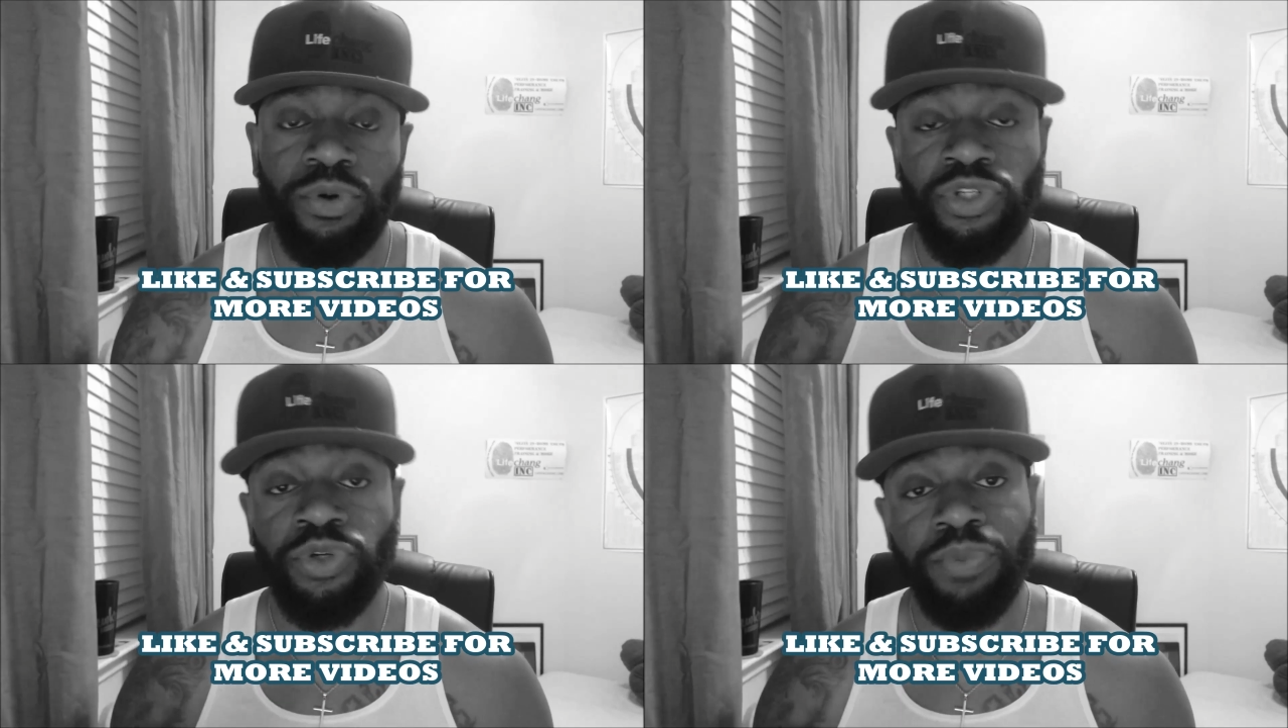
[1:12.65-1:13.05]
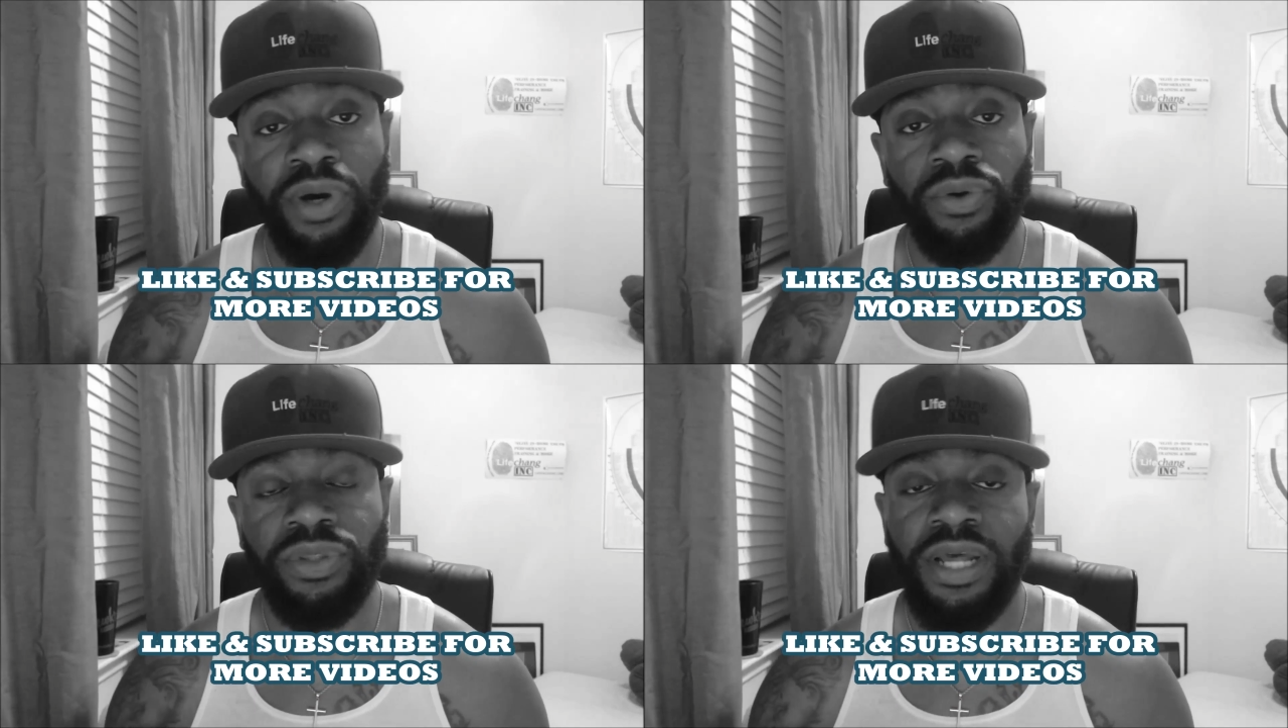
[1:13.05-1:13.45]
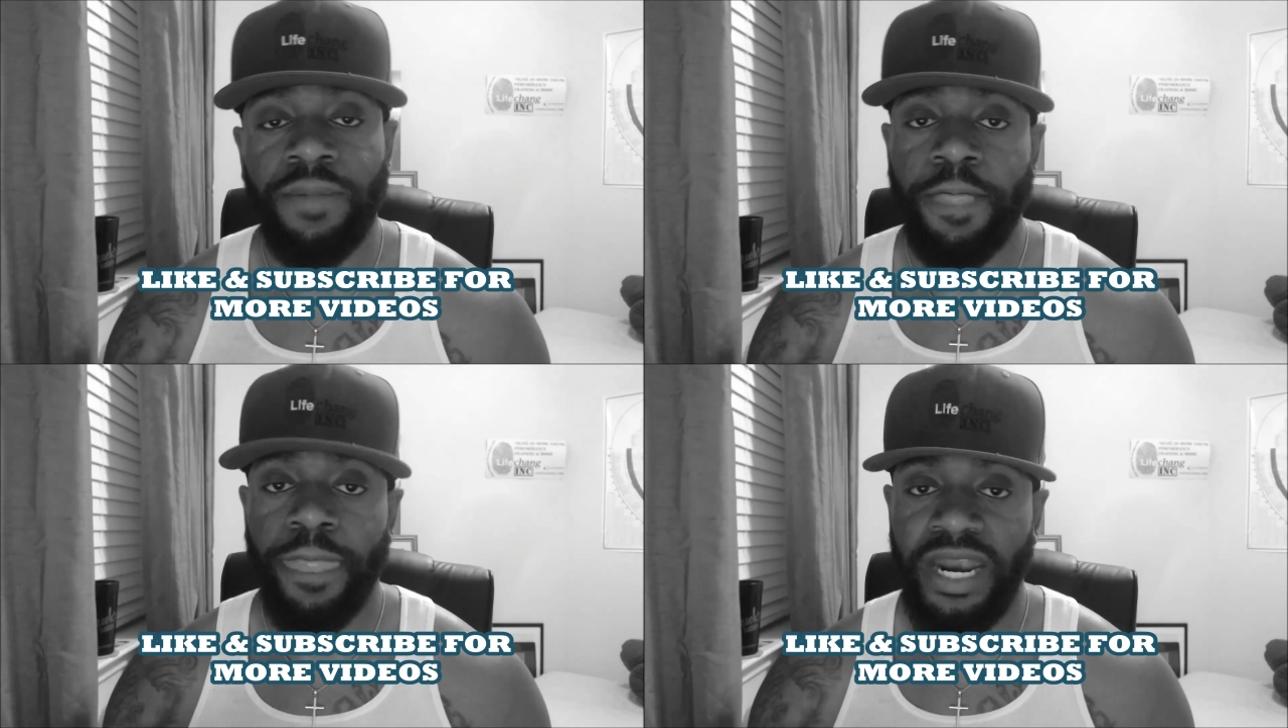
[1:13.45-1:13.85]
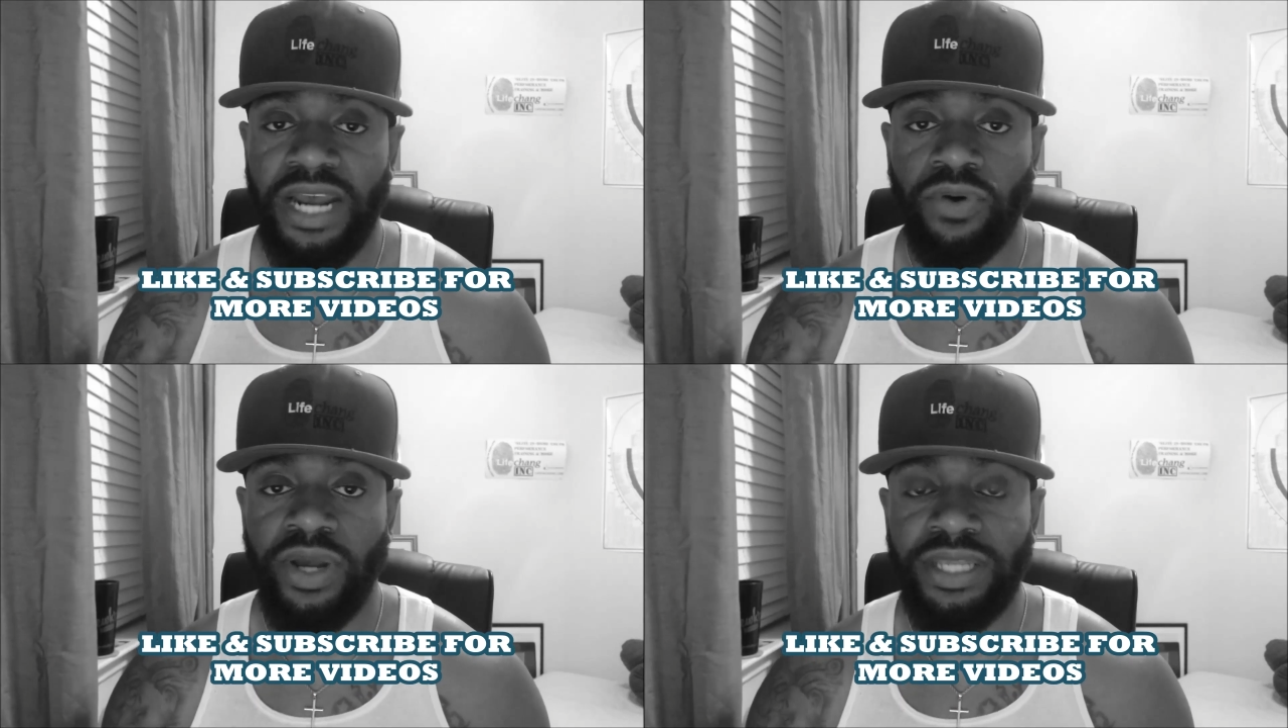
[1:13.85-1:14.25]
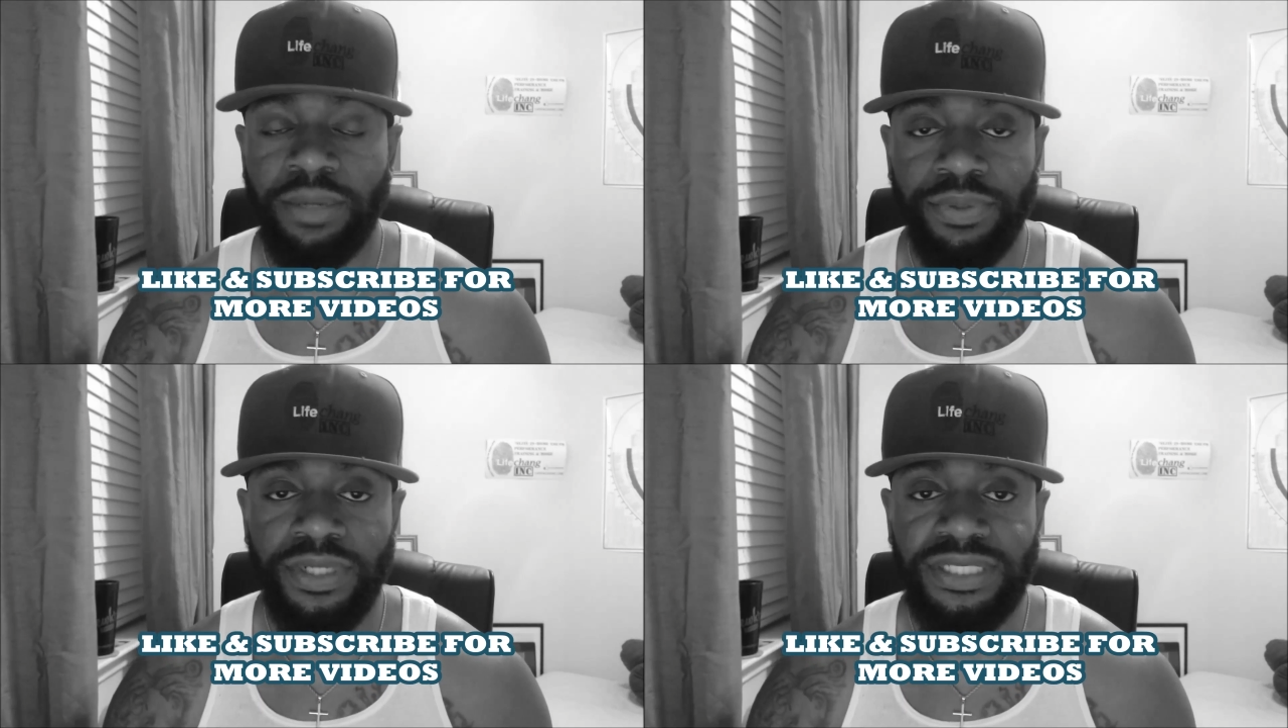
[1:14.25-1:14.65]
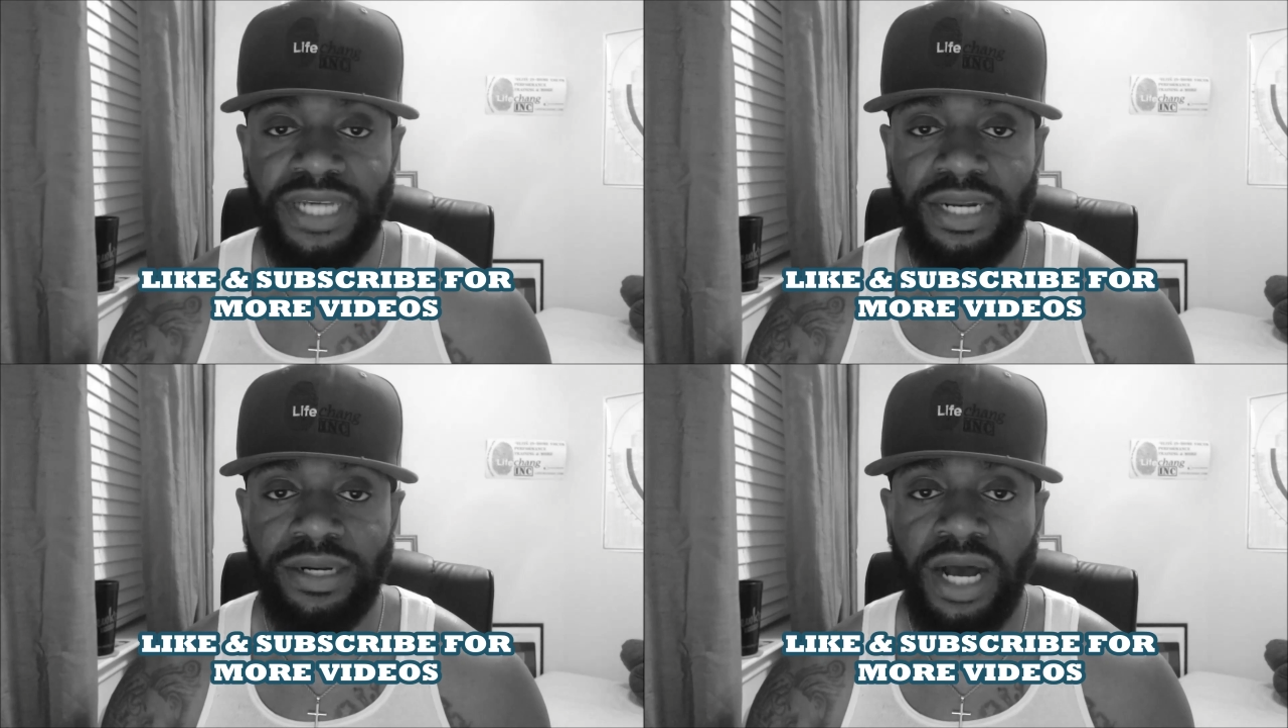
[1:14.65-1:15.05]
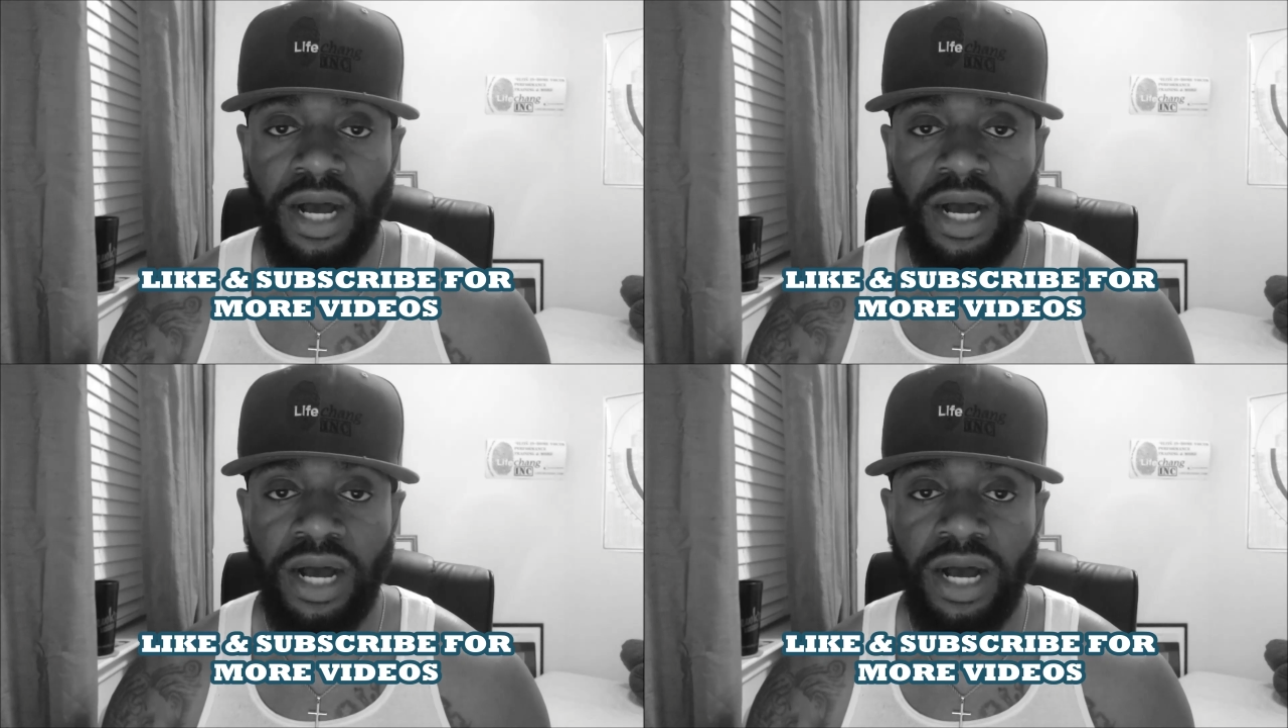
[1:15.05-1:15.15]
or do both and I greatly appreciate it.